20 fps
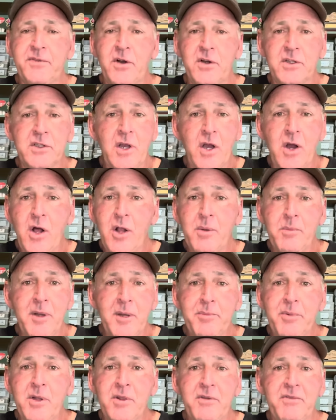call them
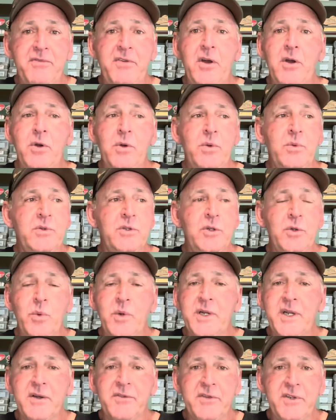up on the phone, do
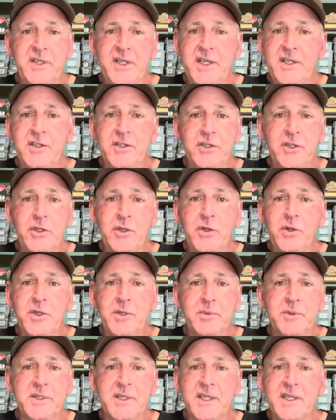whatever you need to
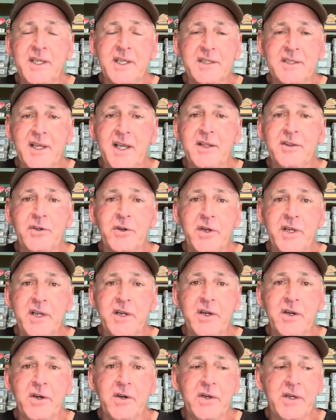do to get that in their
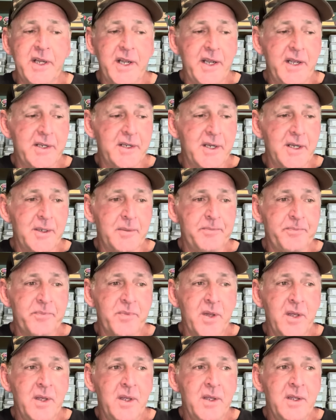ear. And
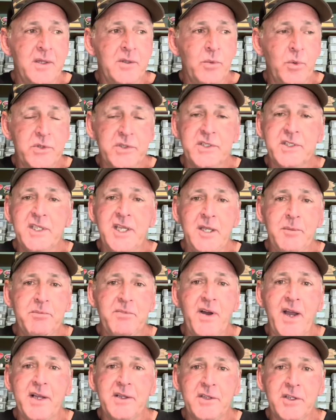we'll just keep
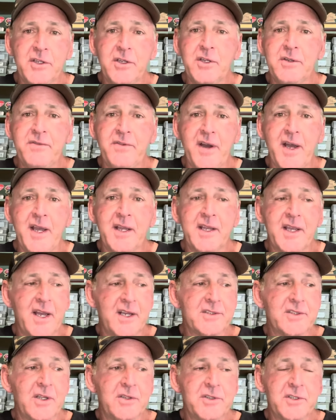fighting the good fight,
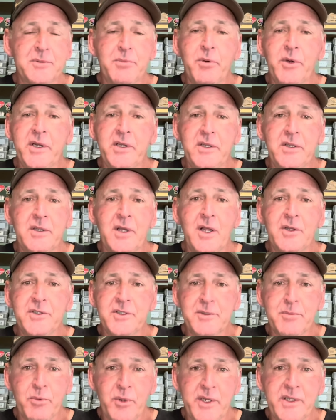guys. I'll just bring
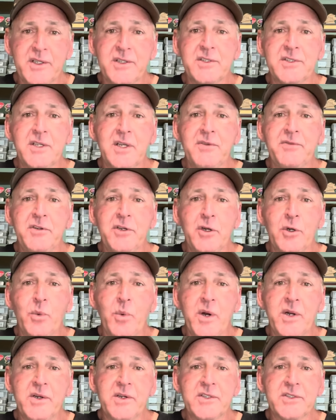this stuff to your
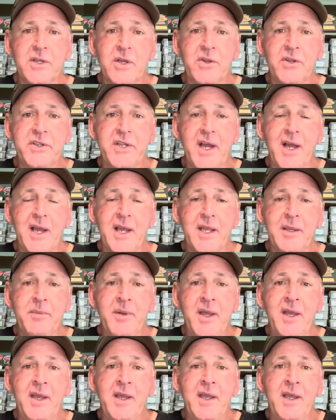awareness all the time.
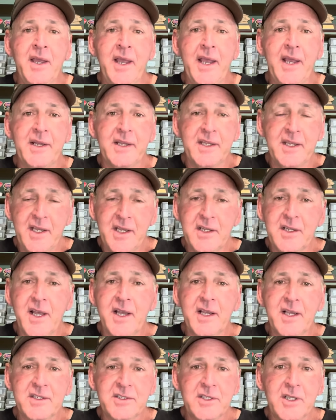And again,
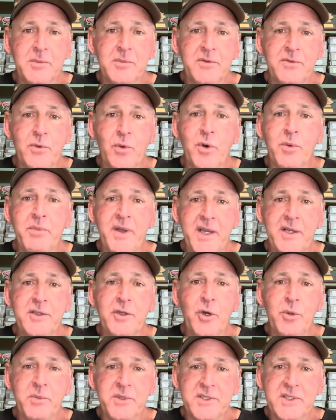like I said before, make
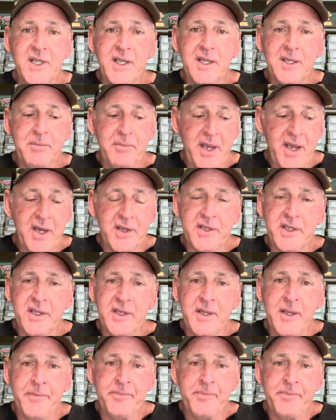no mistake about it.